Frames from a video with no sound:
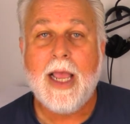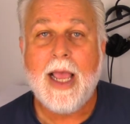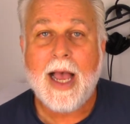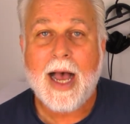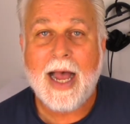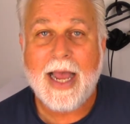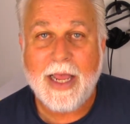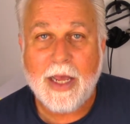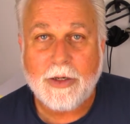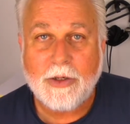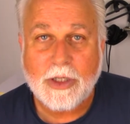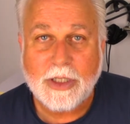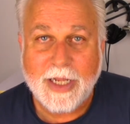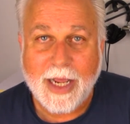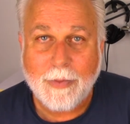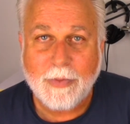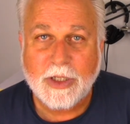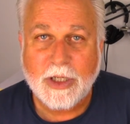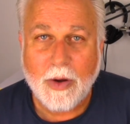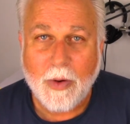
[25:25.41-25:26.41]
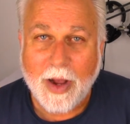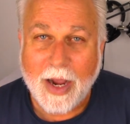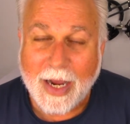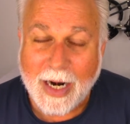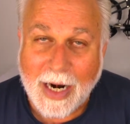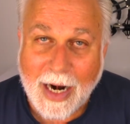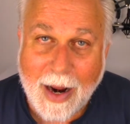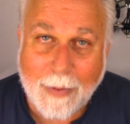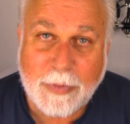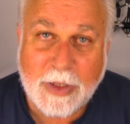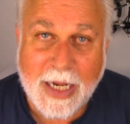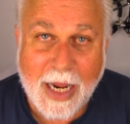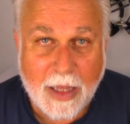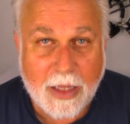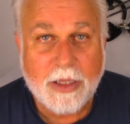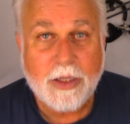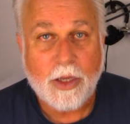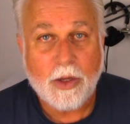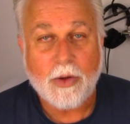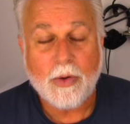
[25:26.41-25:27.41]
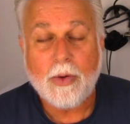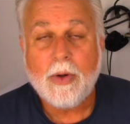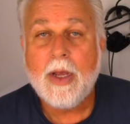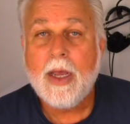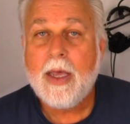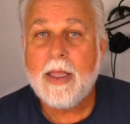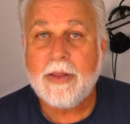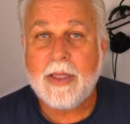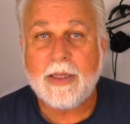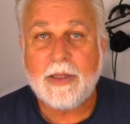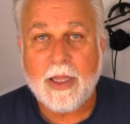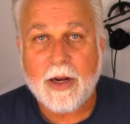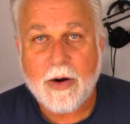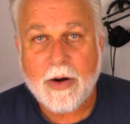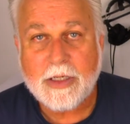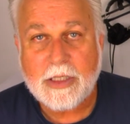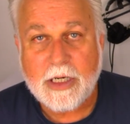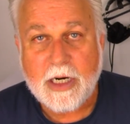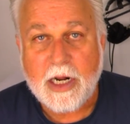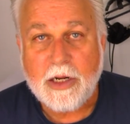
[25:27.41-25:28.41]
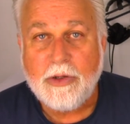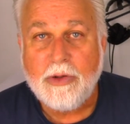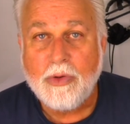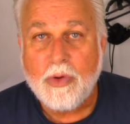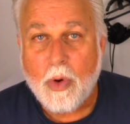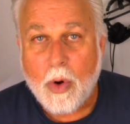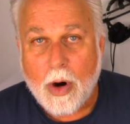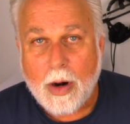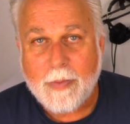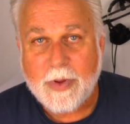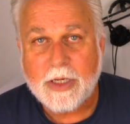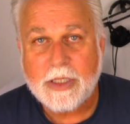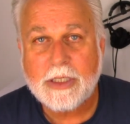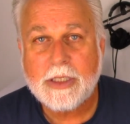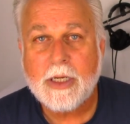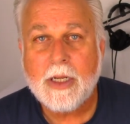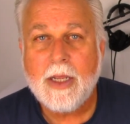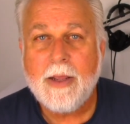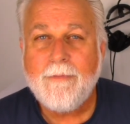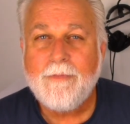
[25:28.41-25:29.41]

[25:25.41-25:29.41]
I understand what's going on, and I'm telling you that there is an enormous,